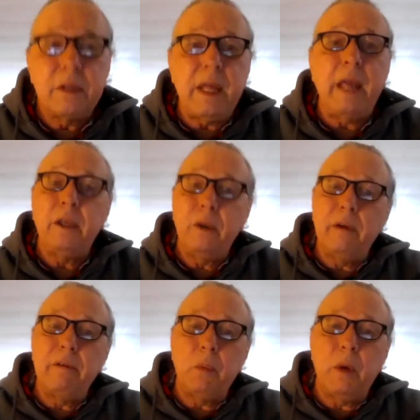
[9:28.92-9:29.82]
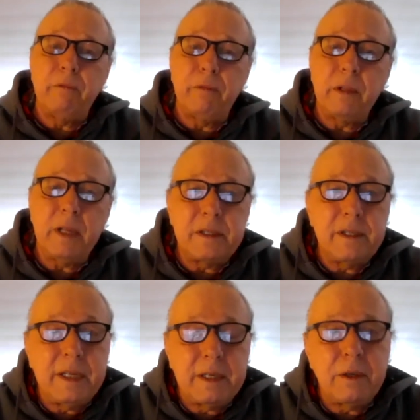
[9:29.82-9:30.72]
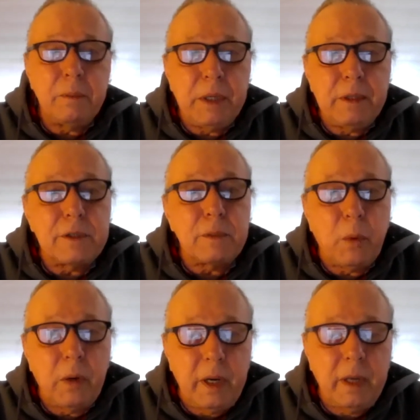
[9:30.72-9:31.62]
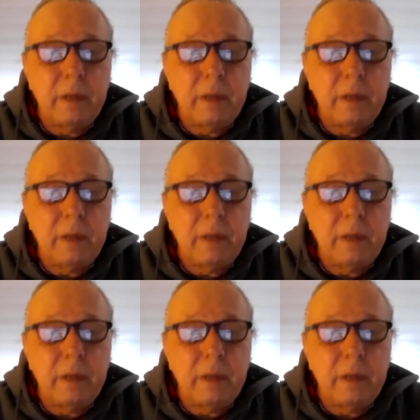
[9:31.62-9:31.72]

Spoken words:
Thank you, everyone, for listening to me this morning.